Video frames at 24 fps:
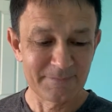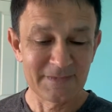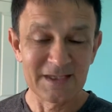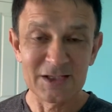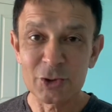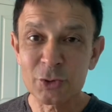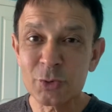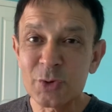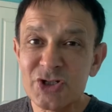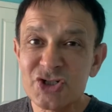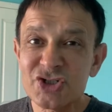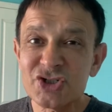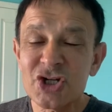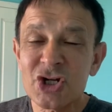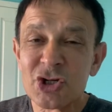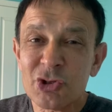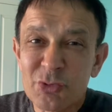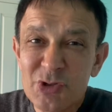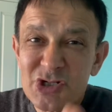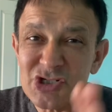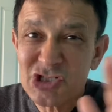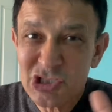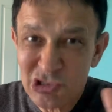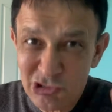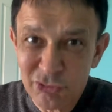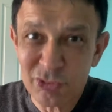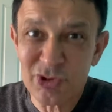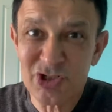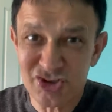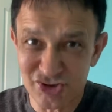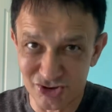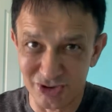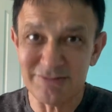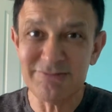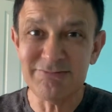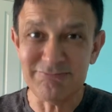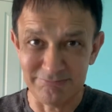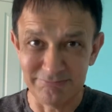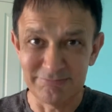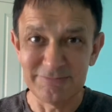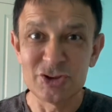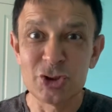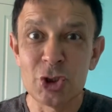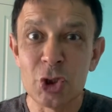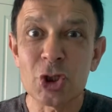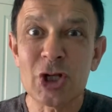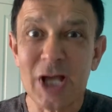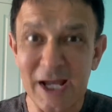Christian, Christian, Christian,
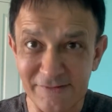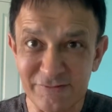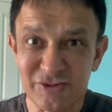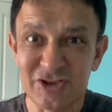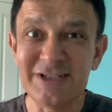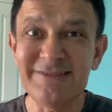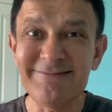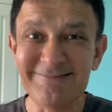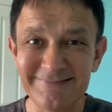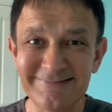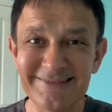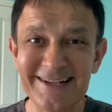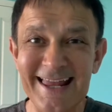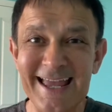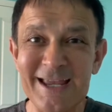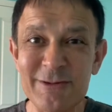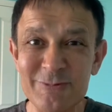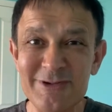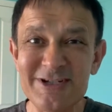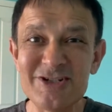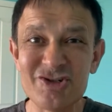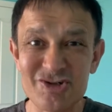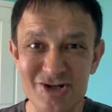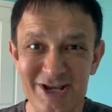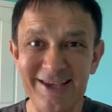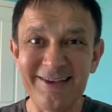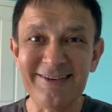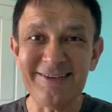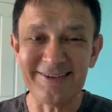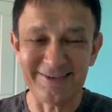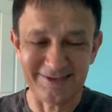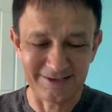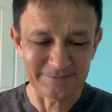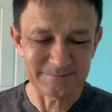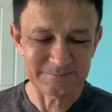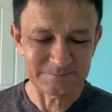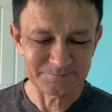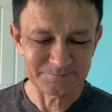New Covenant language, yes.